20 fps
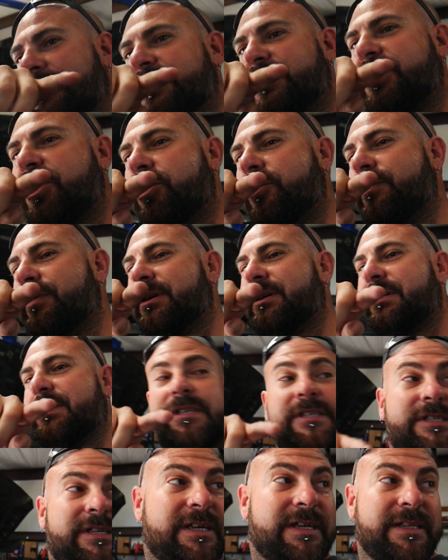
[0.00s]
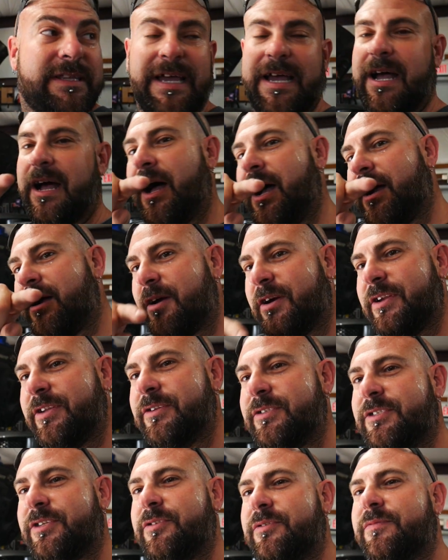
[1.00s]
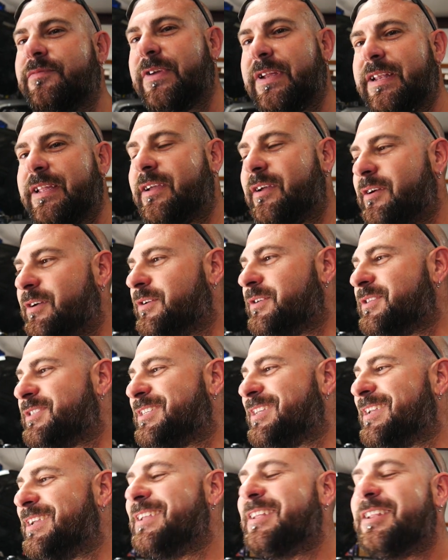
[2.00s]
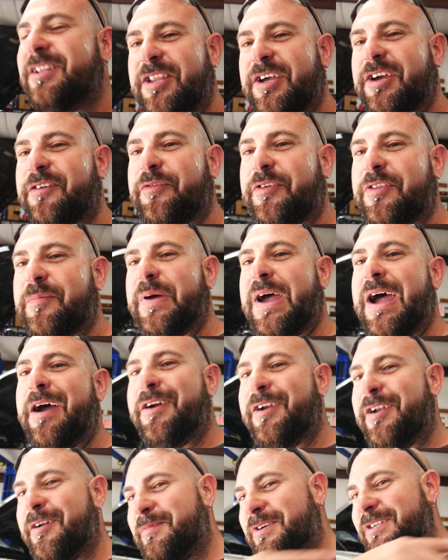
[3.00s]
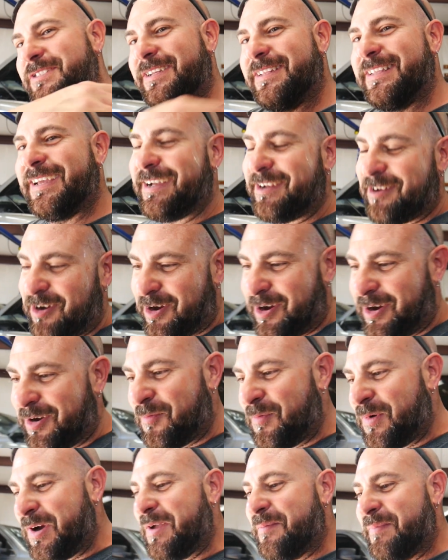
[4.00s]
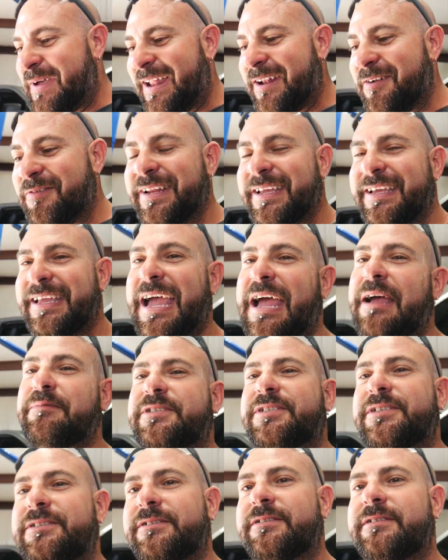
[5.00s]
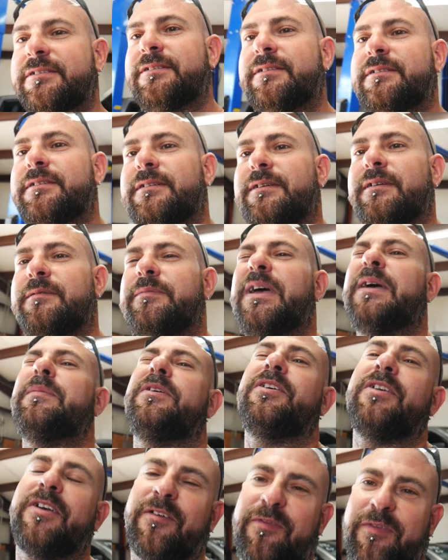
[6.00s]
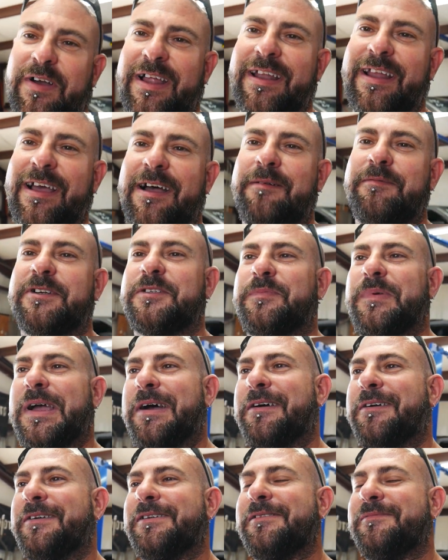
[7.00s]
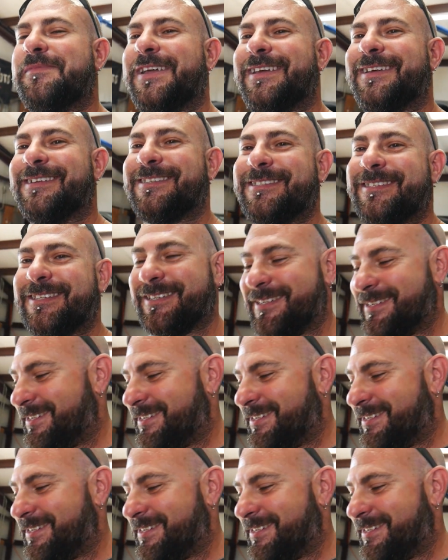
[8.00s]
scoobers that hawk our YouTube videos, looking for the power numbers on that car, don't worry about it. When he gaps you, maybe you can find out how much power he makes.